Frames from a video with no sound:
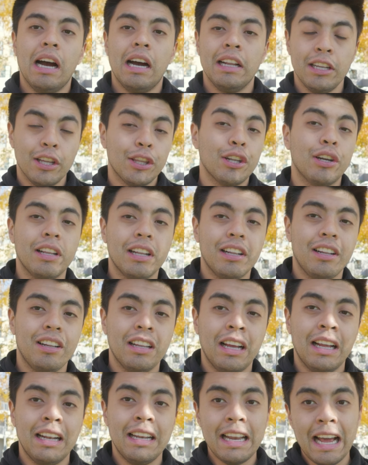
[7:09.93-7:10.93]
Another little
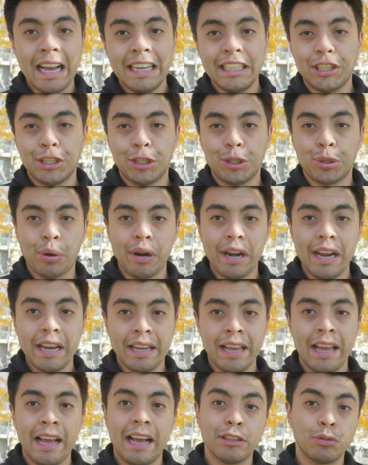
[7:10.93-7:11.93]
nice trick
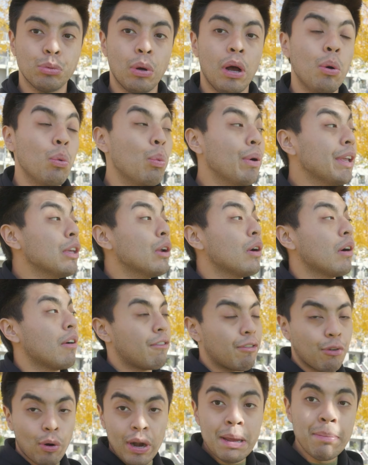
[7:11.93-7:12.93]
as well when you're
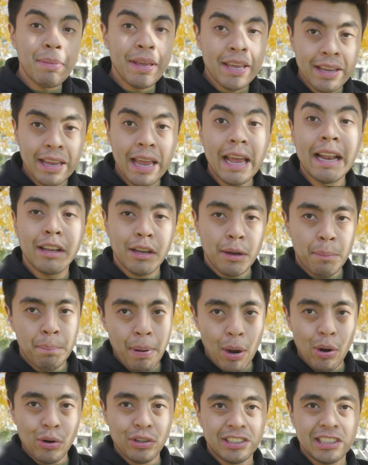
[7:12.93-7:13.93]
framing and
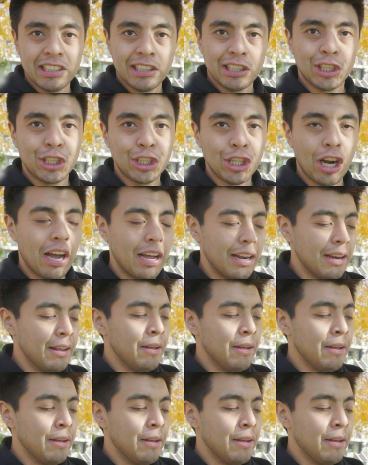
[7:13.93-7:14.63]
composing the shot